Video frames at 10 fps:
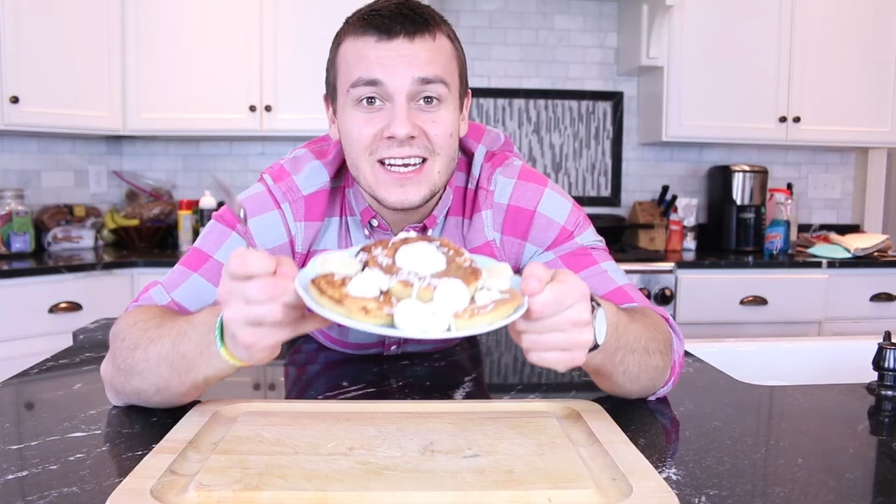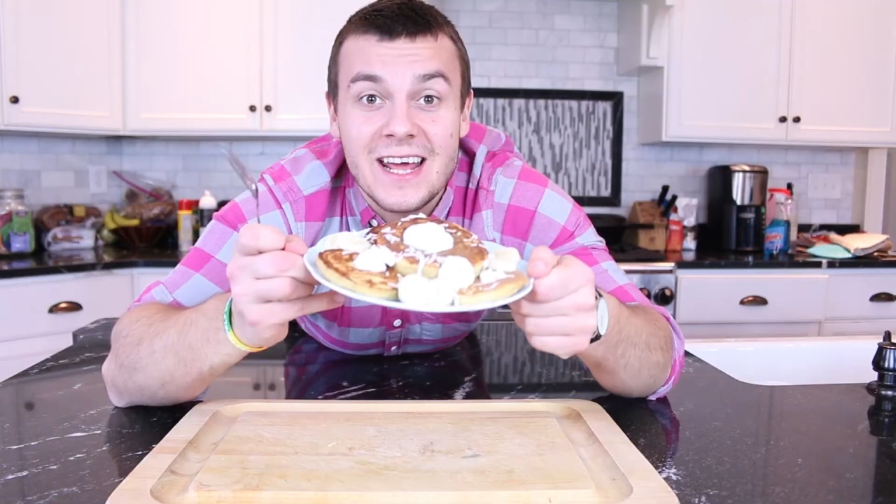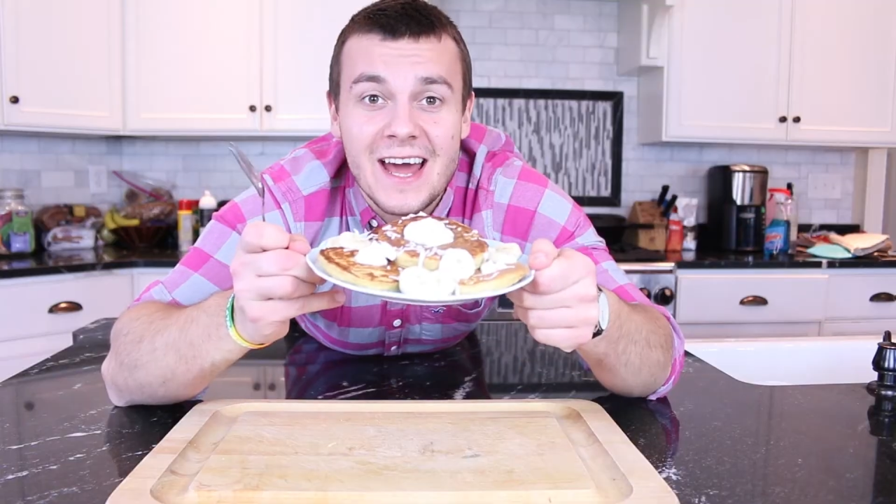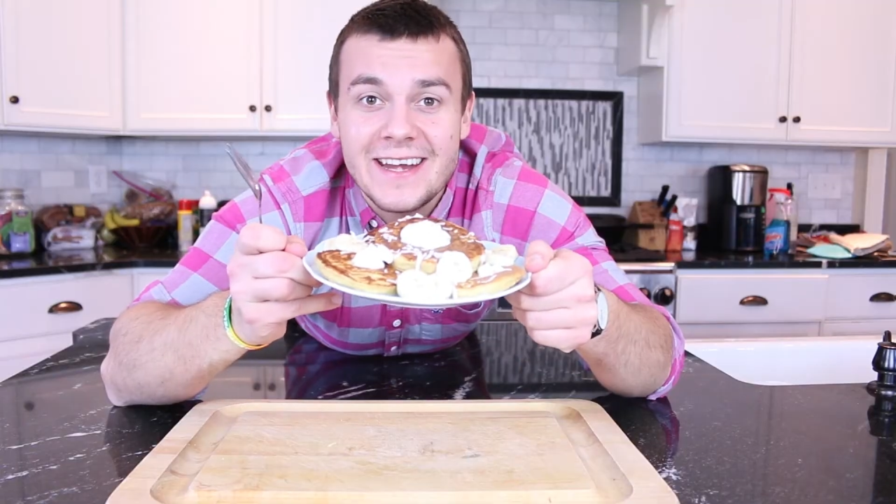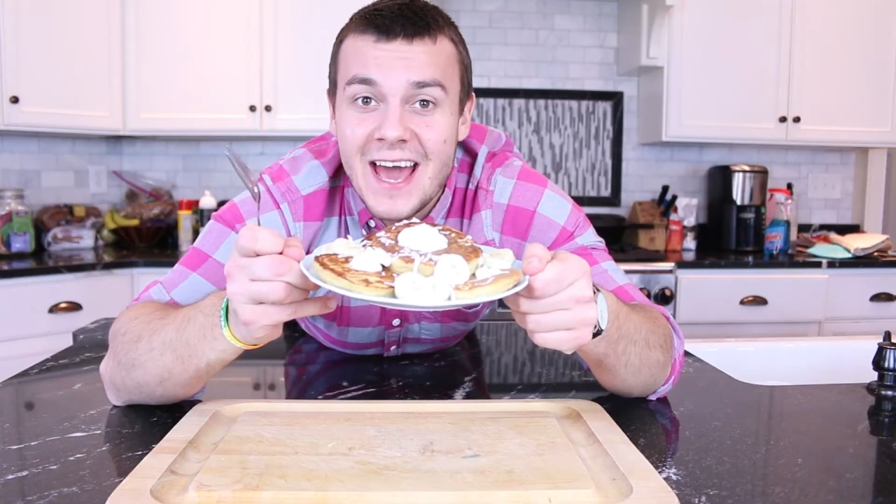
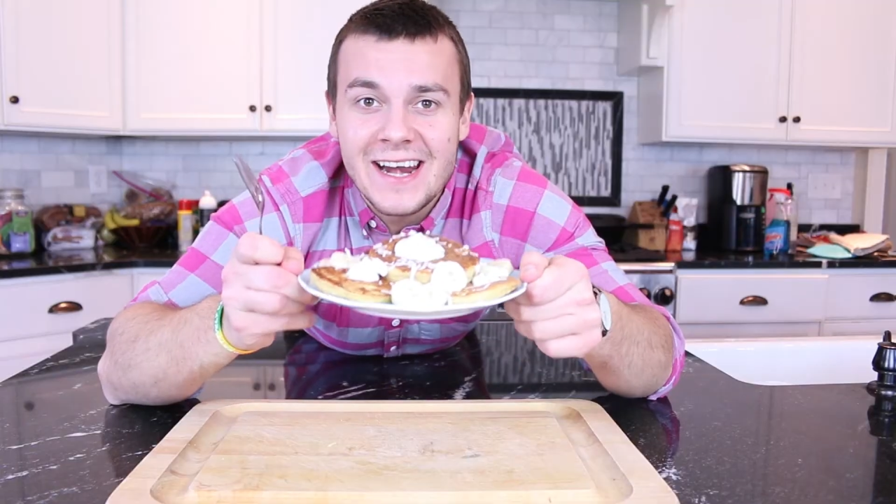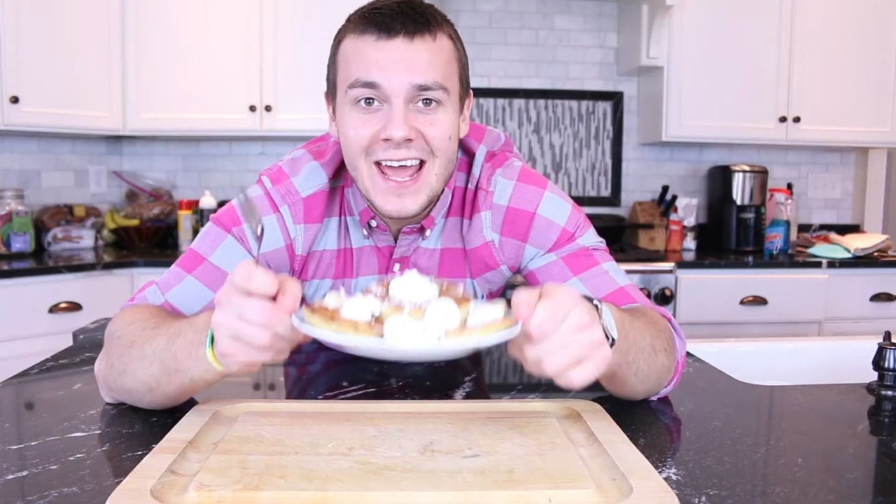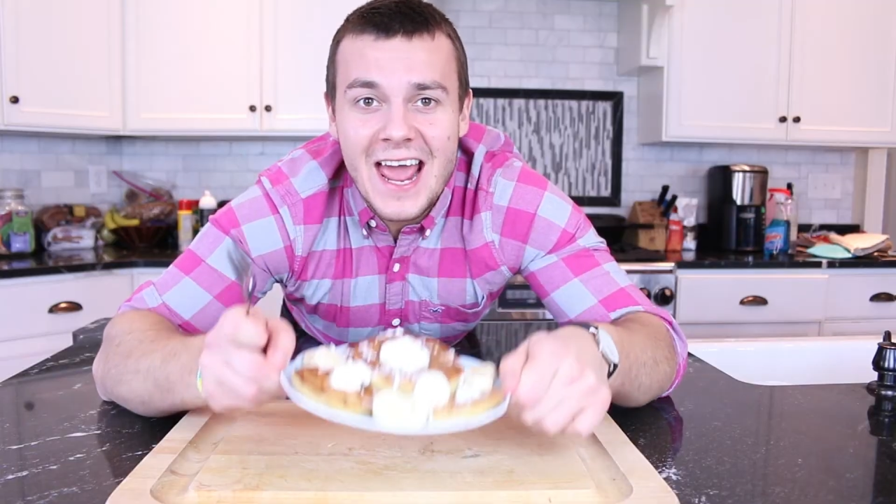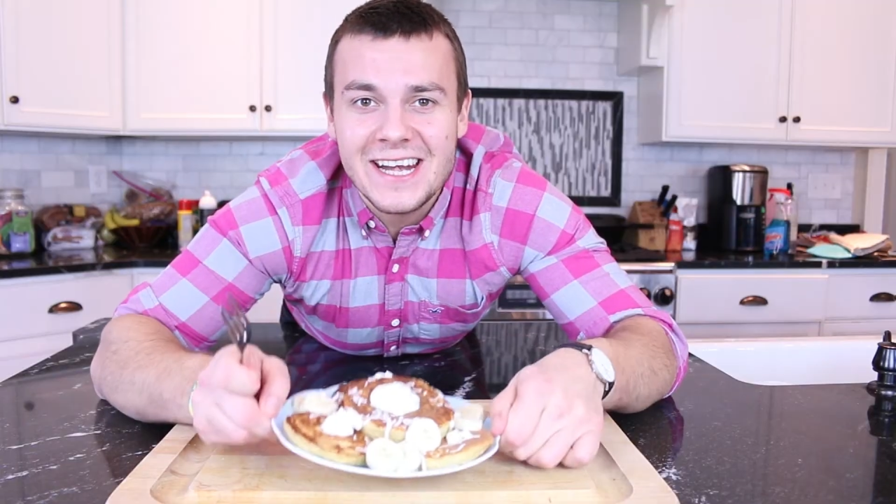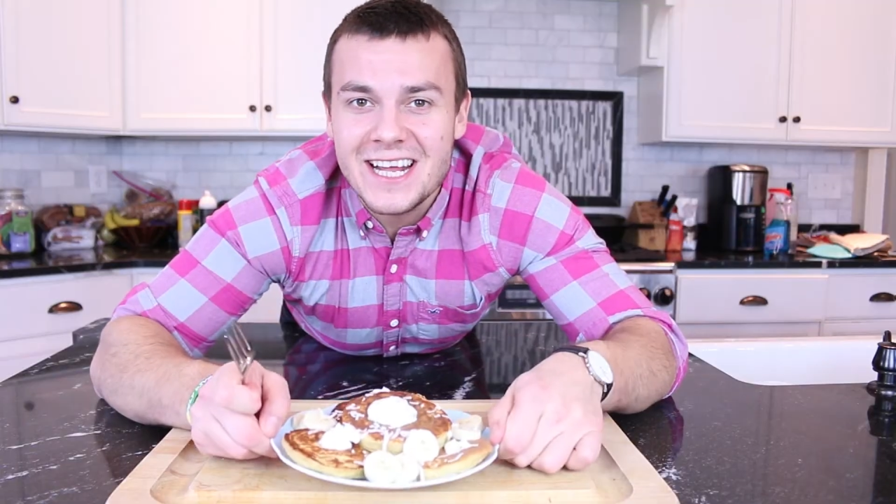They are done
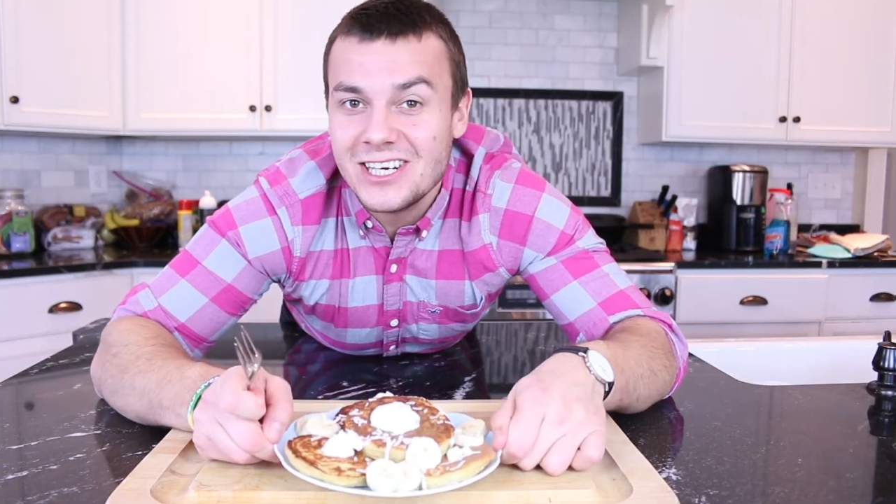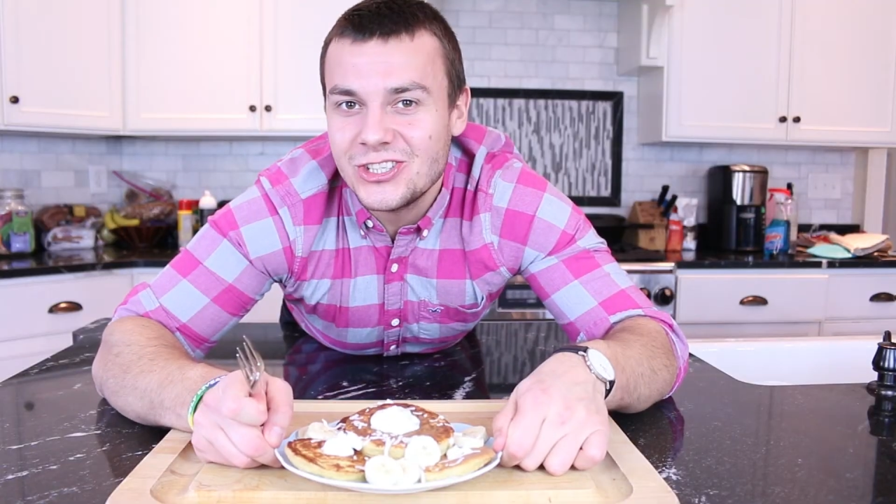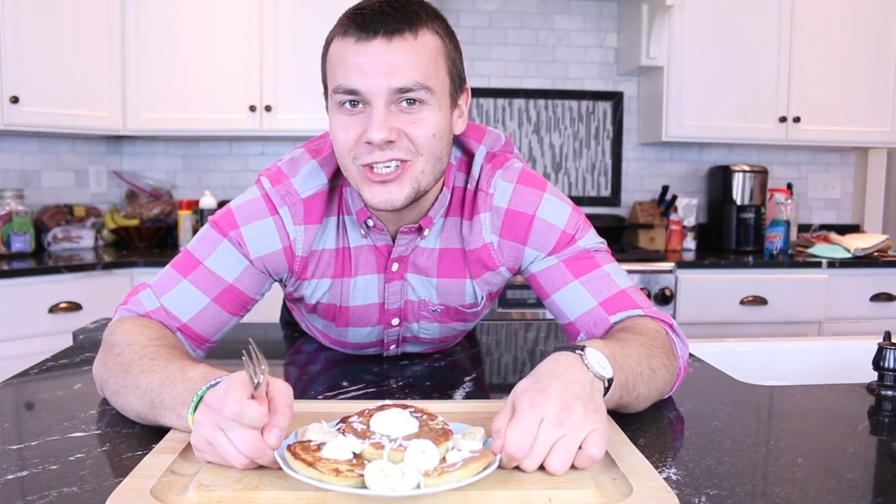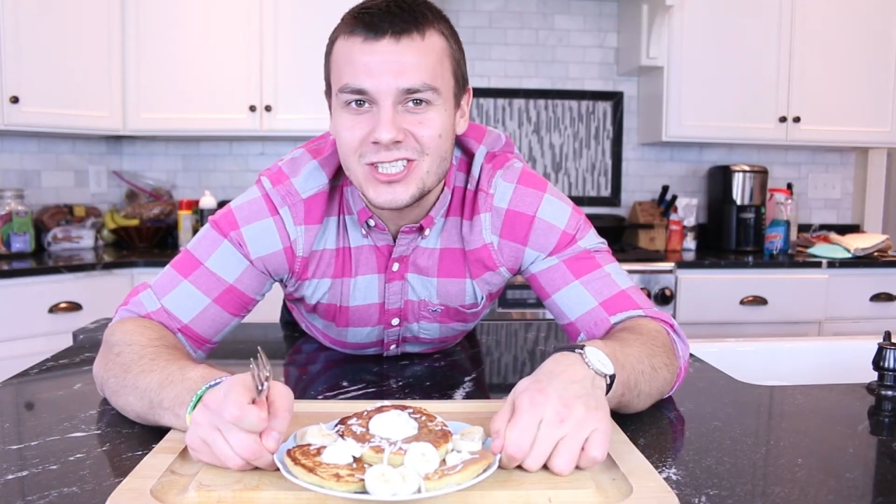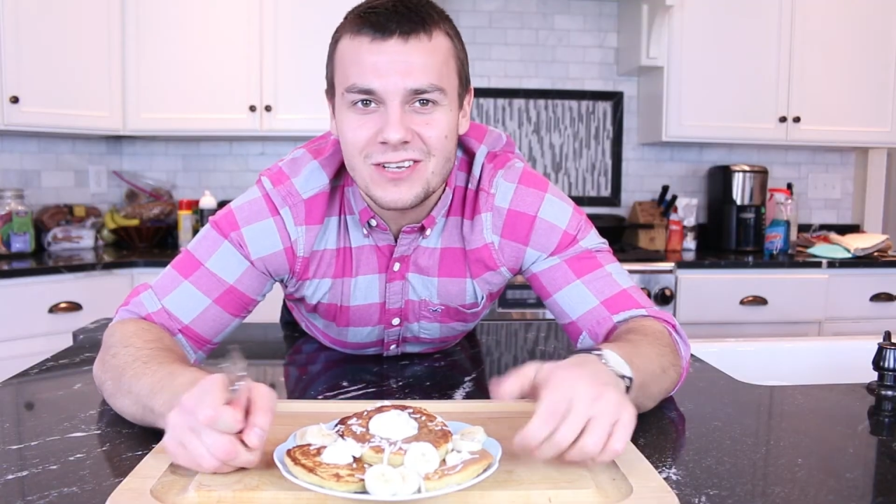and delicious.